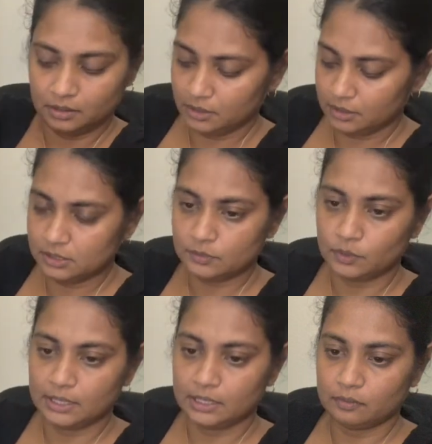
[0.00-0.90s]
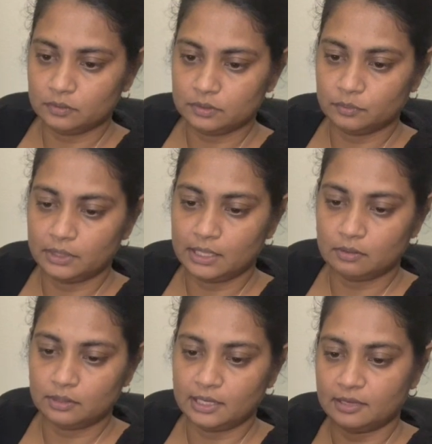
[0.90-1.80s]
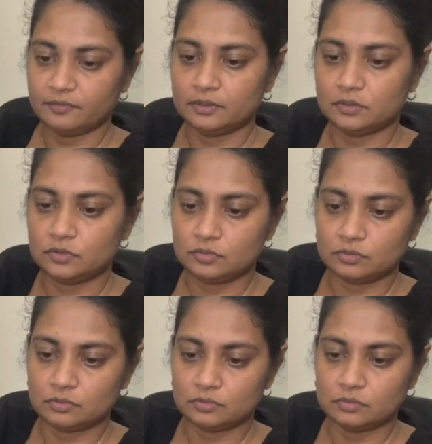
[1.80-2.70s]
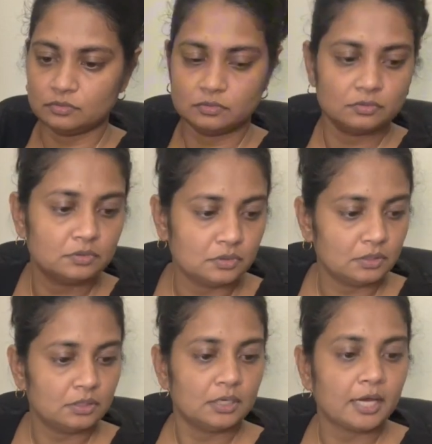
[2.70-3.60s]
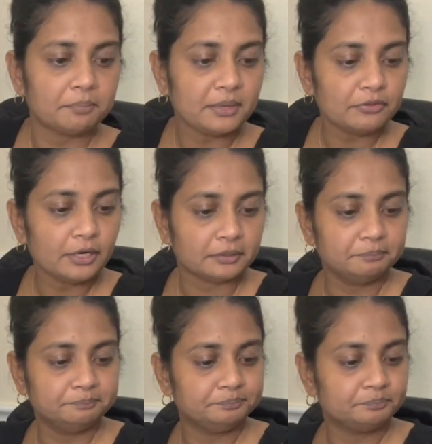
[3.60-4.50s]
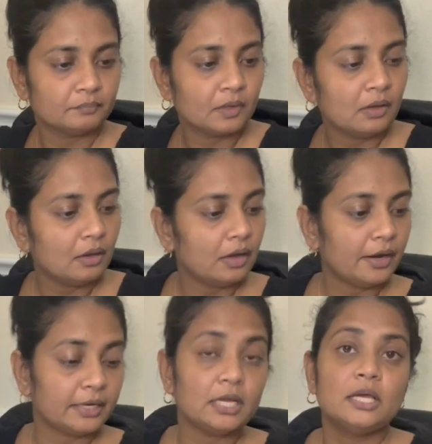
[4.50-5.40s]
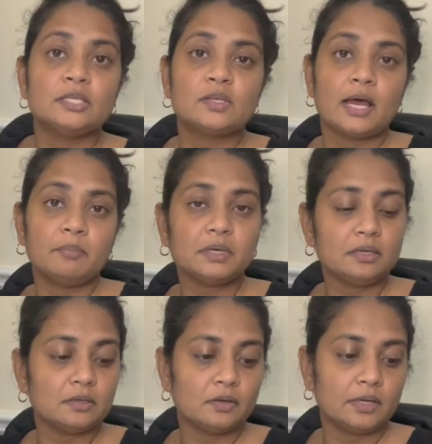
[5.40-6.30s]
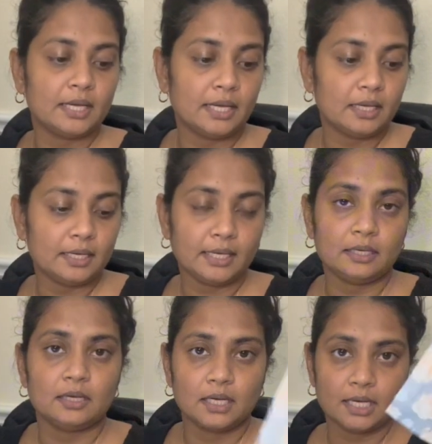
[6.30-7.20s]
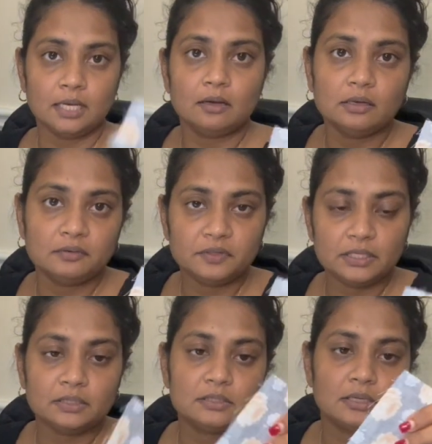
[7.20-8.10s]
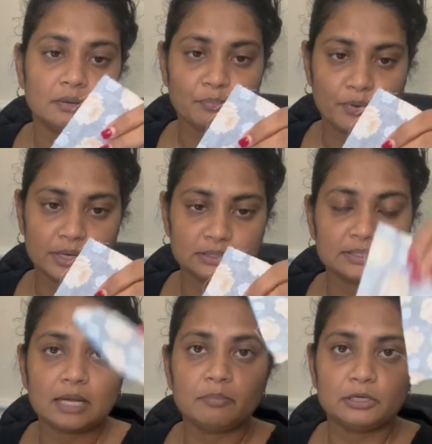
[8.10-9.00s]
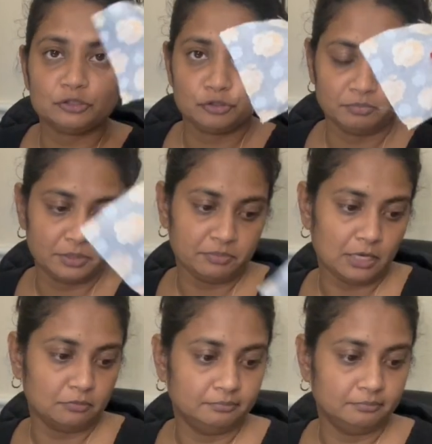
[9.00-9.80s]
this one out without having to cut my thread. All right, so I'm gonna go ahead and cut all of these, press them, and trim them down.